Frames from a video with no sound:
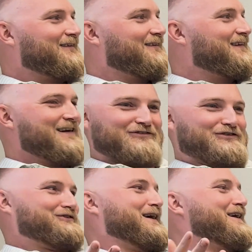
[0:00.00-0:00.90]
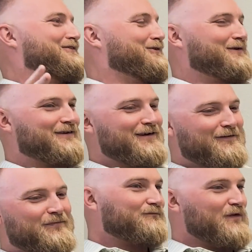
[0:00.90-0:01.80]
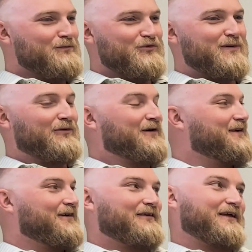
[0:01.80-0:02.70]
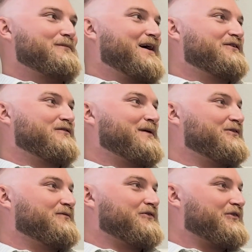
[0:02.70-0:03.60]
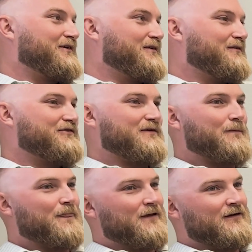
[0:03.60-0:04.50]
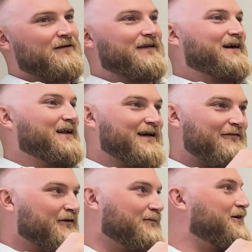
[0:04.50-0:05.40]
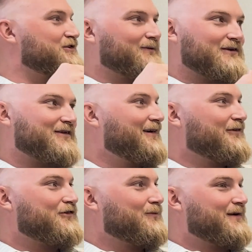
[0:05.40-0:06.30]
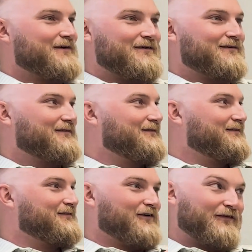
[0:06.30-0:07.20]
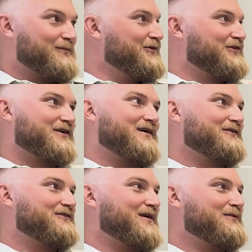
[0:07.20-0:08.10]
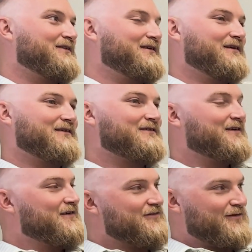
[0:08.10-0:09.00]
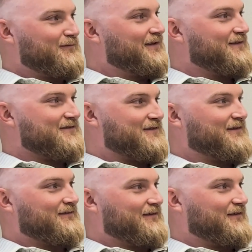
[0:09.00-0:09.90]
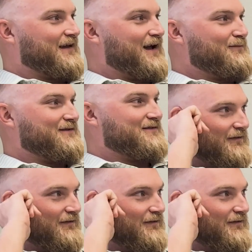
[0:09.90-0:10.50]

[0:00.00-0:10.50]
Yeah, it's just grass. Who would have known? Most people aren't carrying massive amounts of reserves, and they kind of have their budget worked out to where all their bills are covered type of thing. And something like this happens.